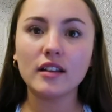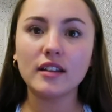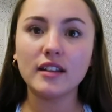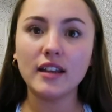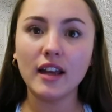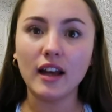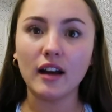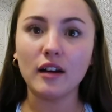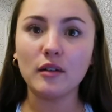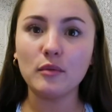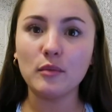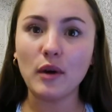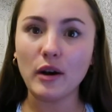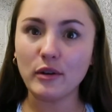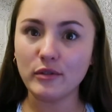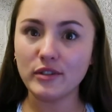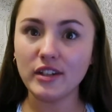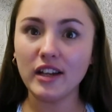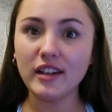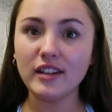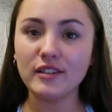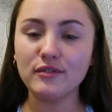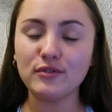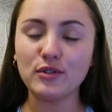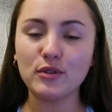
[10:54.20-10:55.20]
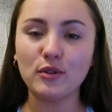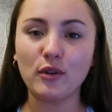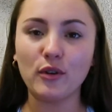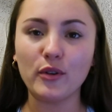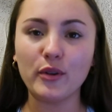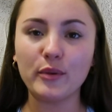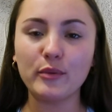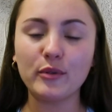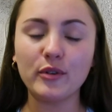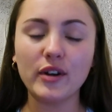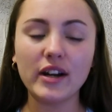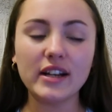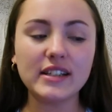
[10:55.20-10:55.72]
Yeah, well done if you got
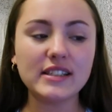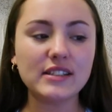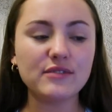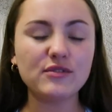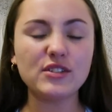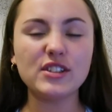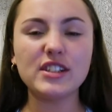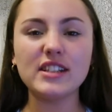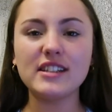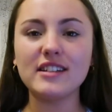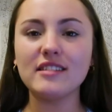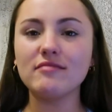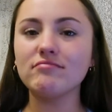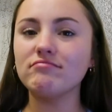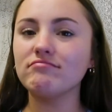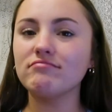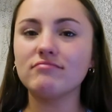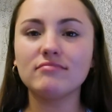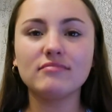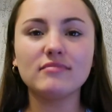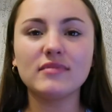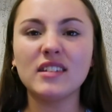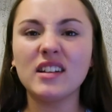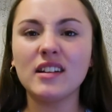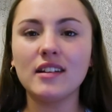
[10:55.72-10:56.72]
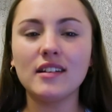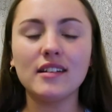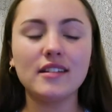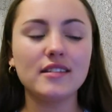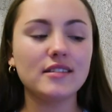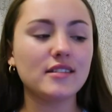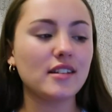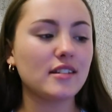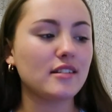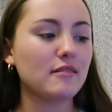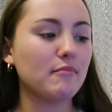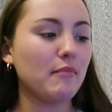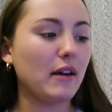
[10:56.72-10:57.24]
them correct. If you didn't,
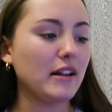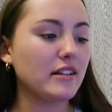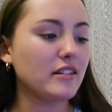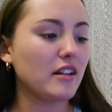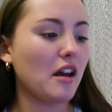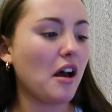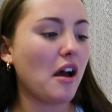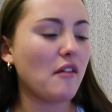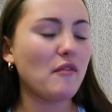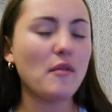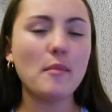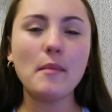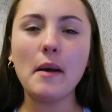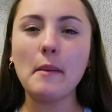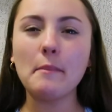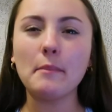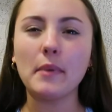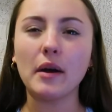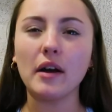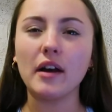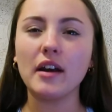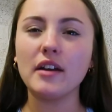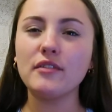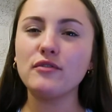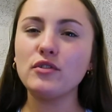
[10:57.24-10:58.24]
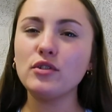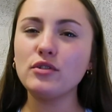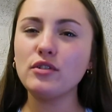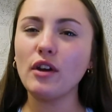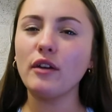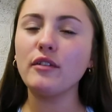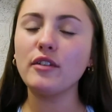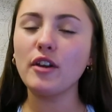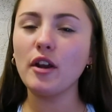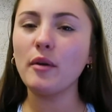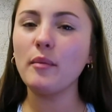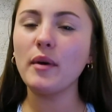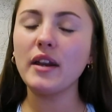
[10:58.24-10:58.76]
doesn't matter. And remember, if you
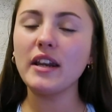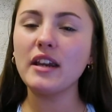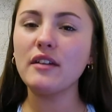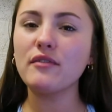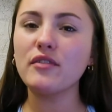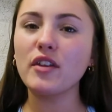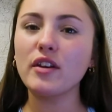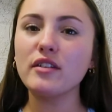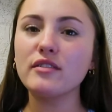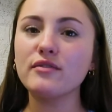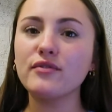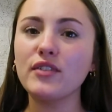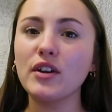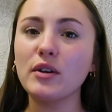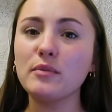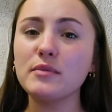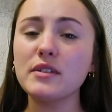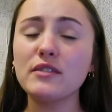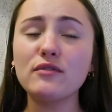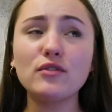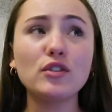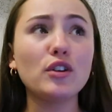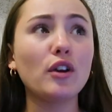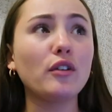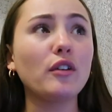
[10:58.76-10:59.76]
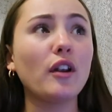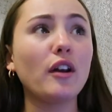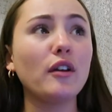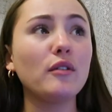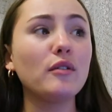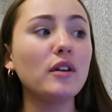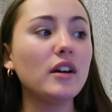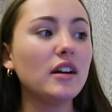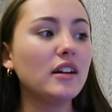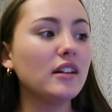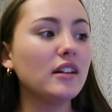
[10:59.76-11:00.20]
don't know any of those films, if you don't know